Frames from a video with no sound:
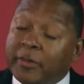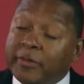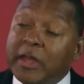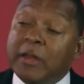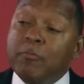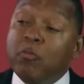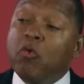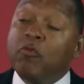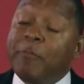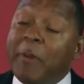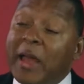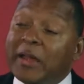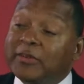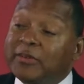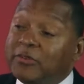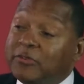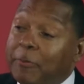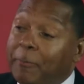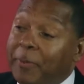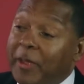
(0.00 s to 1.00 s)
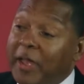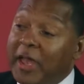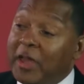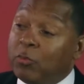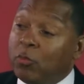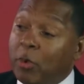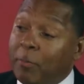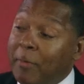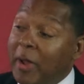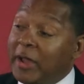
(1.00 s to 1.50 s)
They moved back to
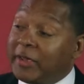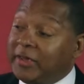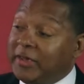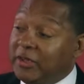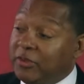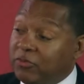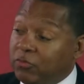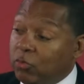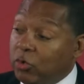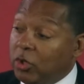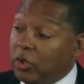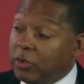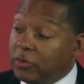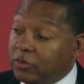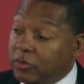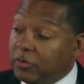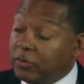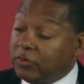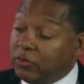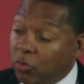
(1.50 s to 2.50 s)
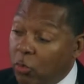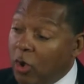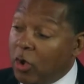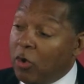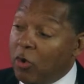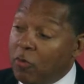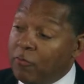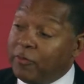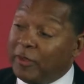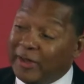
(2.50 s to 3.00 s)
Japan when my kids were
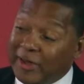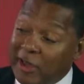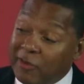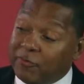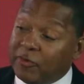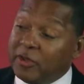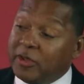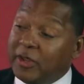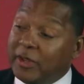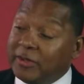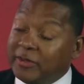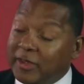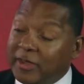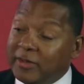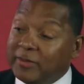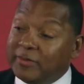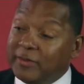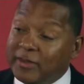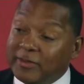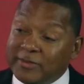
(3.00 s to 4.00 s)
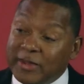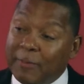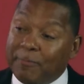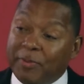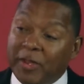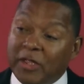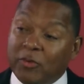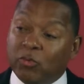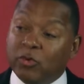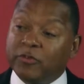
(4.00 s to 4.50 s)
12, 11, and, and
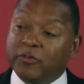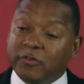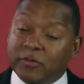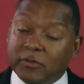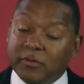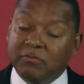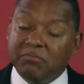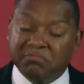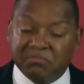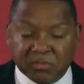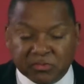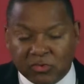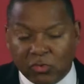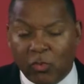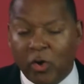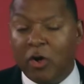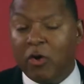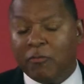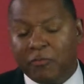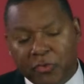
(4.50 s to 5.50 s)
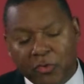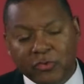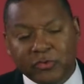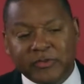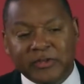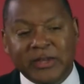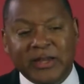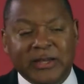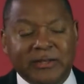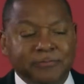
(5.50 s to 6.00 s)
Tepe was 12,
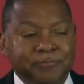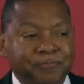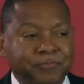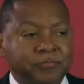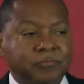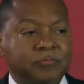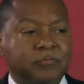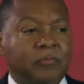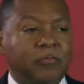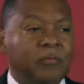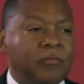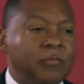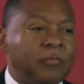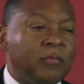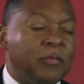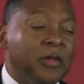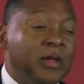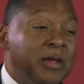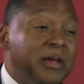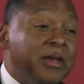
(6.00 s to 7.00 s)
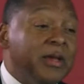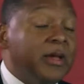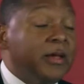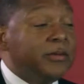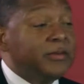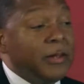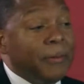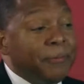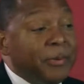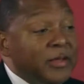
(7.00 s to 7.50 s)
13.
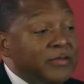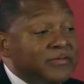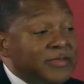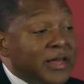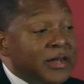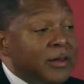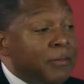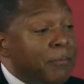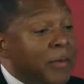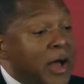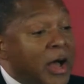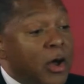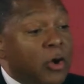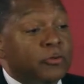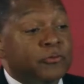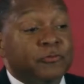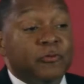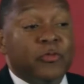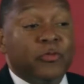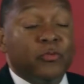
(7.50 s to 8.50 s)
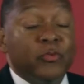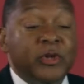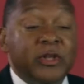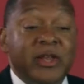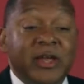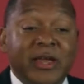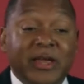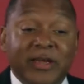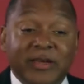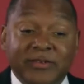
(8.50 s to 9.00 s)
Tepe sat in my house for three
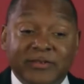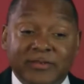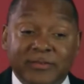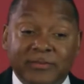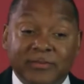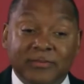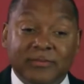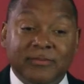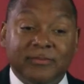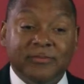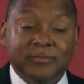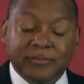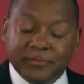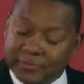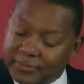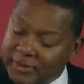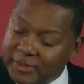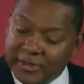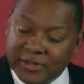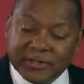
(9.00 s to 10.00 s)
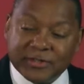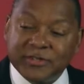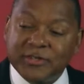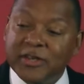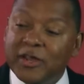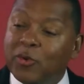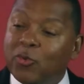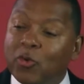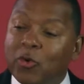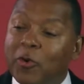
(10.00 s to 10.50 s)
days. He didn't
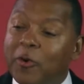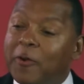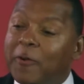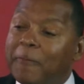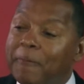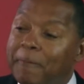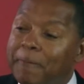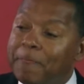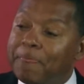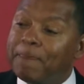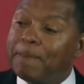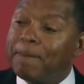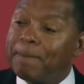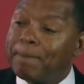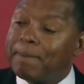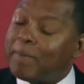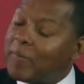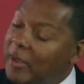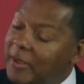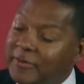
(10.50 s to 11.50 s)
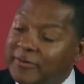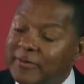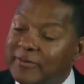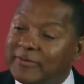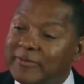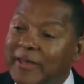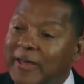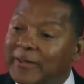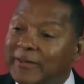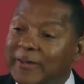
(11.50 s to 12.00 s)
say a word. He
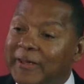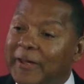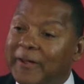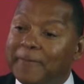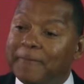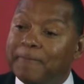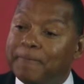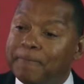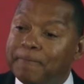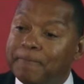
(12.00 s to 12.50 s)
just sat there.